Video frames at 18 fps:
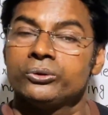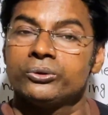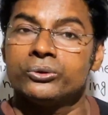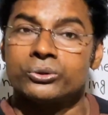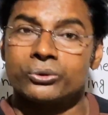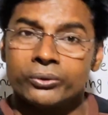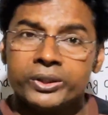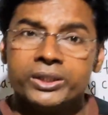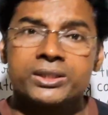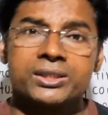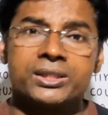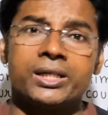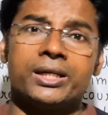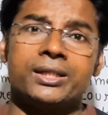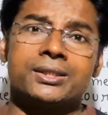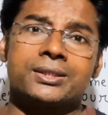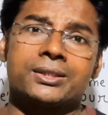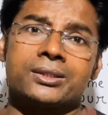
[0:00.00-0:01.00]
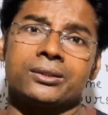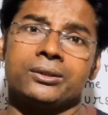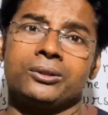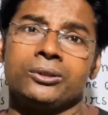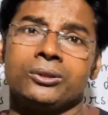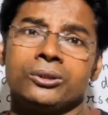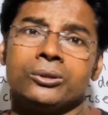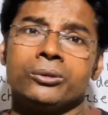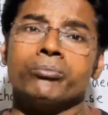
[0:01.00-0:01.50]
So he says
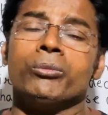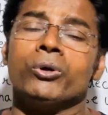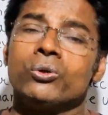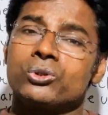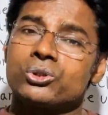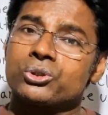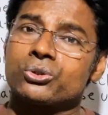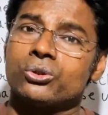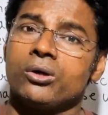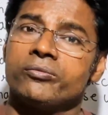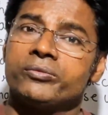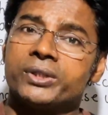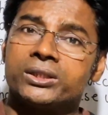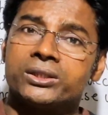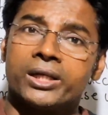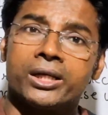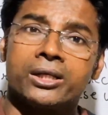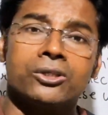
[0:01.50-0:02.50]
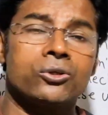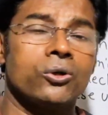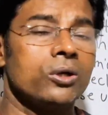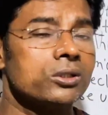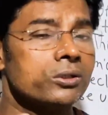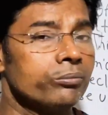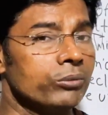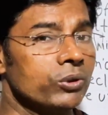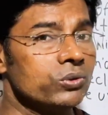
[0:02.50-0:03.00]
most of the thing,
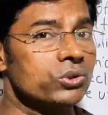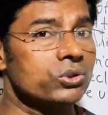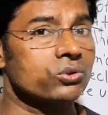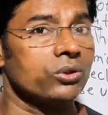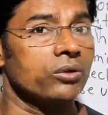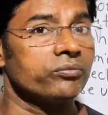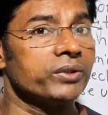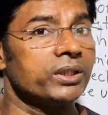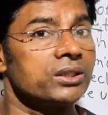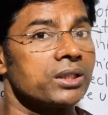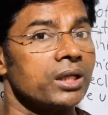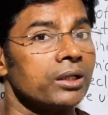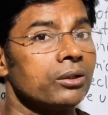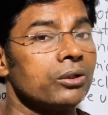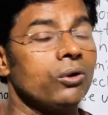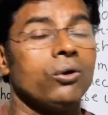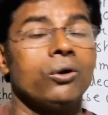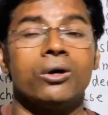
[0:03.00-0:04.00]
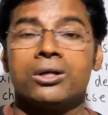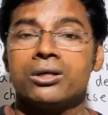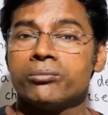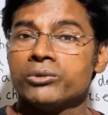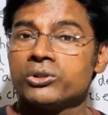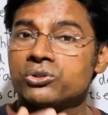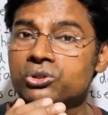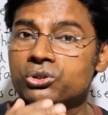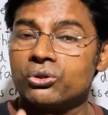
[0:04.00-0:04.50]
not most of the thing,
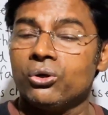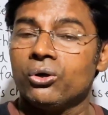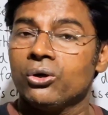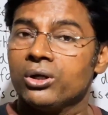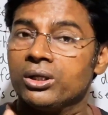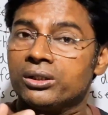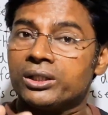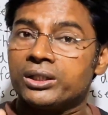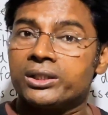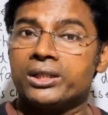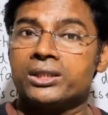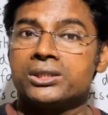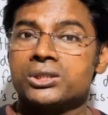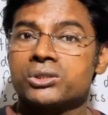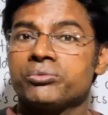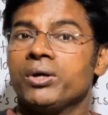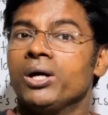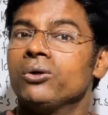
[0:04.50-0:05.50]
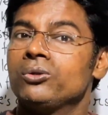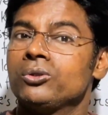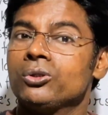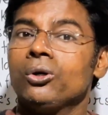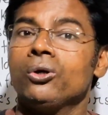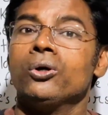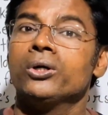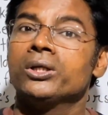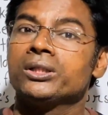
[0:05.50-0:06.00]
almost all the things found
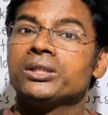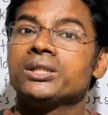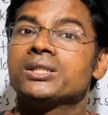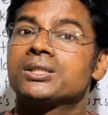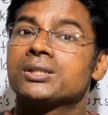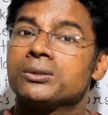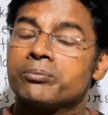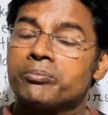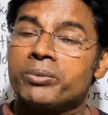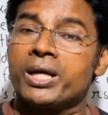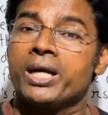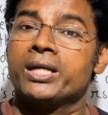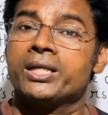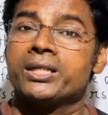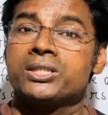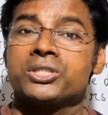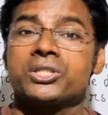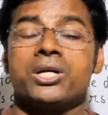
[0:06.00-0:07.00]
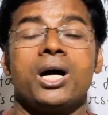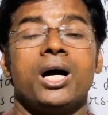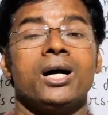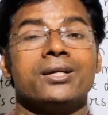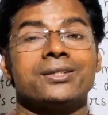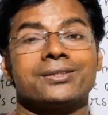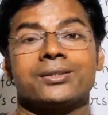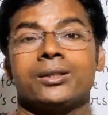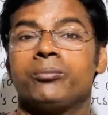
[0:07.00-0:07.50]
on this planet
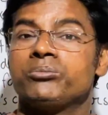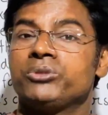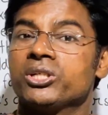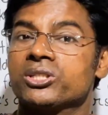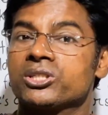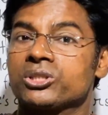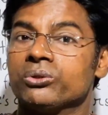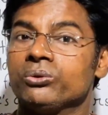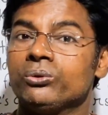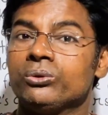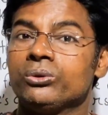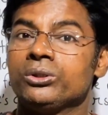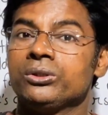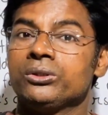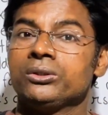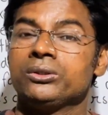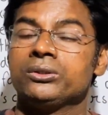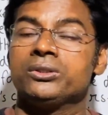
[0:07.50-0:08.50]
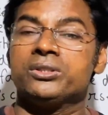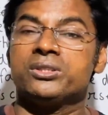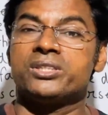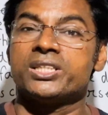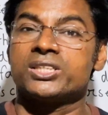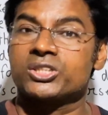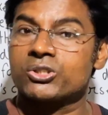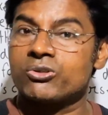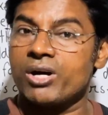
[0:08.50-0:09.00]
are subject to
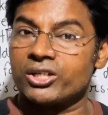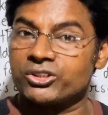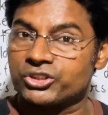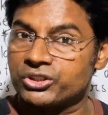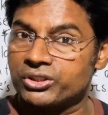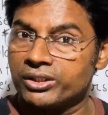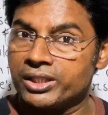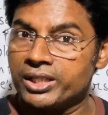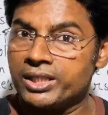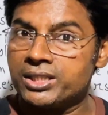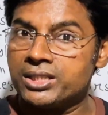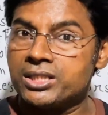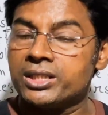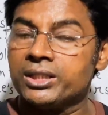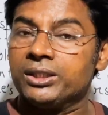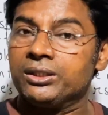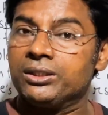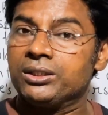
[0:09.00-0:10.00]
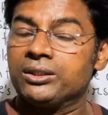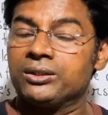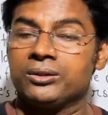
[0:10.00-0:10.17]
destruction and death.